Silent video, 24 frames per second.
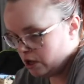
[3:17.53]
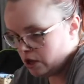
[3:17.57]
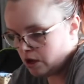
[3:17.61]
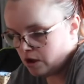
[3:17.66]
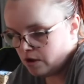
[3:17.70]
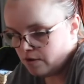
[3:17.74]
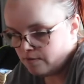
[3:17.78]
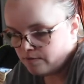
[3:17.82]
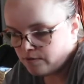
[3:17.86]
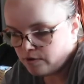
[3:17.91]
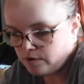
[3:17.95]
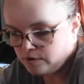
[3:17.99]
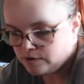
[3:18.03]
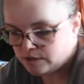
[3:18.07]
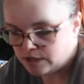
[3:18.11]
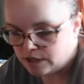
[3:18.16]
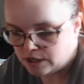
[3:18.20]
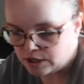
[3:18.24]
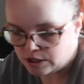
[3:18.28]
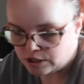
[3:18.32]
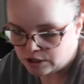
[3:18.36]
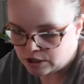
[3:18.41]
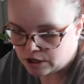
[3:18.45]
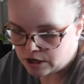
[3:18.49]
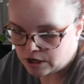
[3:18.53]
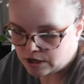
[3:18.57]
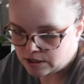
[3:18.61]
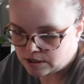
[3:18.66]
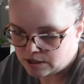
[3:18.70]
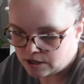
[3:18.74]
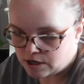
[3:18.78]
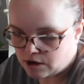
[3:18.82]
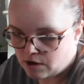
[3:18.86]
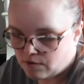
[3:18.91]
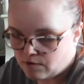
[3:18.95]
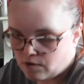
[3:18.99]
few t-shirts,
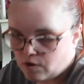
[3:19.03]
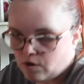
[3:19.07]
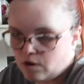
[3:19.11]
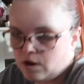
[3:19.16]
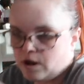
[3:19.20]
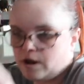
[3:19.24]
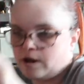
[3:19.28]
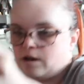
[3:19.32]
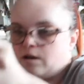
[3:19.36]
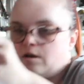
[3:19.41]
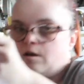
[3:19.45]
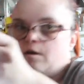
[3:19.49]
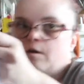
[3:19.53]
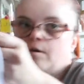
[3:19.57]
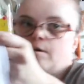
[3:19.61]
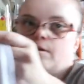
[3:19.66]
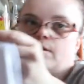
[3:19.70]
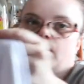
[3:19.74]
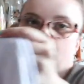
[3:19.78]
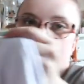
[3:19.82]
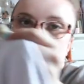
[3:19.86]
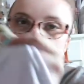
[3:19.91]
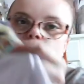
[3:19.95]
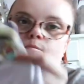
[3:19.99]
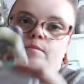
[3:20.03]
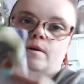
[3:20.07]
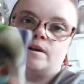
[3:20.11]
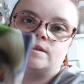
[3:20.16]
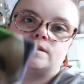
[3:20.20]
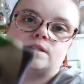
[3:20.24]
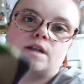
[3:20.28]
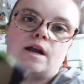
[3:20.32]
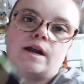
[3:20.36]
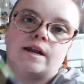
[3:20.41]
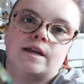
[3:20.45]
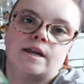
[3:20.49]
like I've got like a Buzz
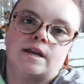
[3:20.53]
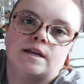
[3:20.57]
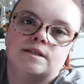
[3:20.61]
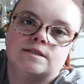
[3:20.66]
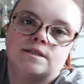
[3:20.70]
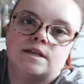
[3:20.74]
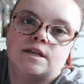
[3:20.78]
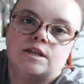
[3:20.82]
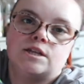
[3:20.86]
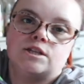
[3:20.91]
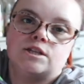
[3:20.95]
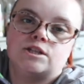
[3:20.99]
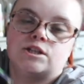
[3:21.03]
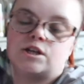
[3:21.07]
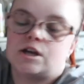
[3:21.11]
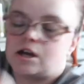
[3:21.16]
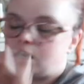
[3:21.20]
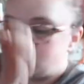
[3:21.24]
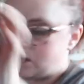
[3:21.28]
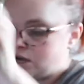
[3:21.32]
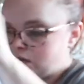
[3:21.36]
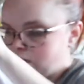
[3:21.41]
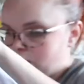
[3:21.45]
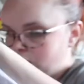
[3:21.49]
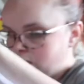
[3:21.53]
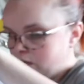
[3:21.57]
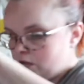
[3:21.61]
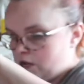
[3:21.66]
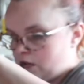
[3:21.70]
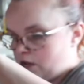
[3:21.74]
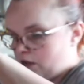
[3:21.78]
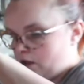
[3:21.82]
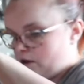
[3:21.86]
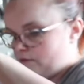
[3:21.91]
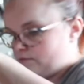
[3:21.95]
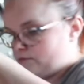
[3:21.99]
Lightyear t-shirt,
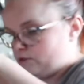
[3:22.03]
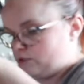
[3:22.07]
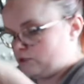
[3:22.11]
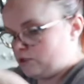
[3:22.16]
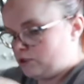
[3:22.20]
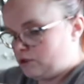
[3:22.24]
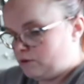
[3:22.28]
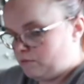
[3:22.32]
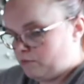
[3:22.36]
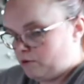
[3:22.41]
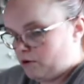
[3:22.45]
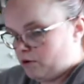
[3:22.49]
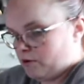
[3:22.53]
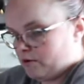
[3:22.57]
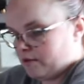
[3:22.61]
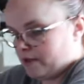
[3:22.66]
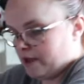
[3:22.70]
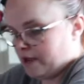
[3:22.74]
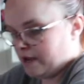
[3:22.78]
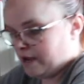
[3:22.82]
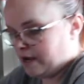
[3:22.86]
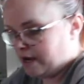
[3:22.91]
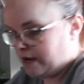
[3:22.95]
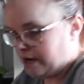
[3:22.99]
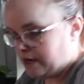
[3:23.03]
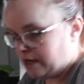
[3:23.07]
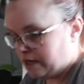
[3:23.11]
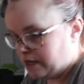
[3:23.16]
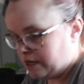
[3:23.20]
I'm just going to plop that in,